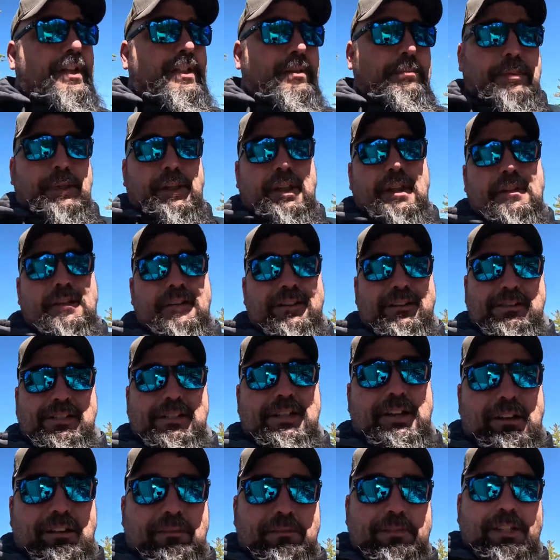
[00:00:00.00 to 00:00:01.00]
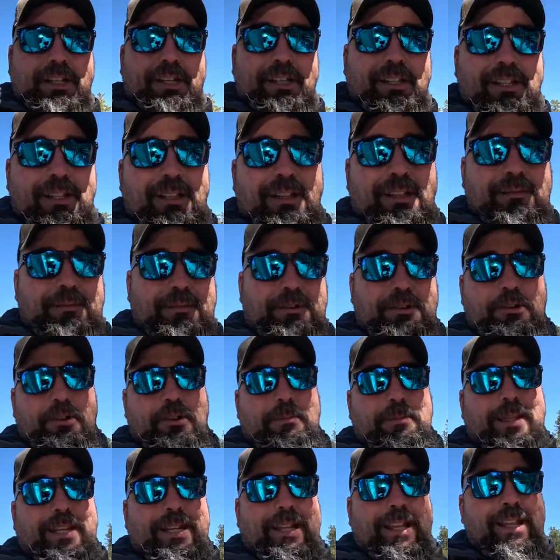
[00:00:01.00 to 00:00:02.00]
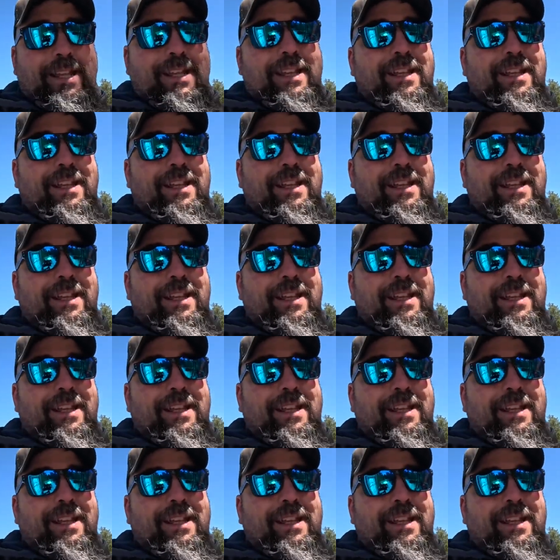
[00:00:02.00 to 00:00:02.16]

police it ourselves, if you know what I mean.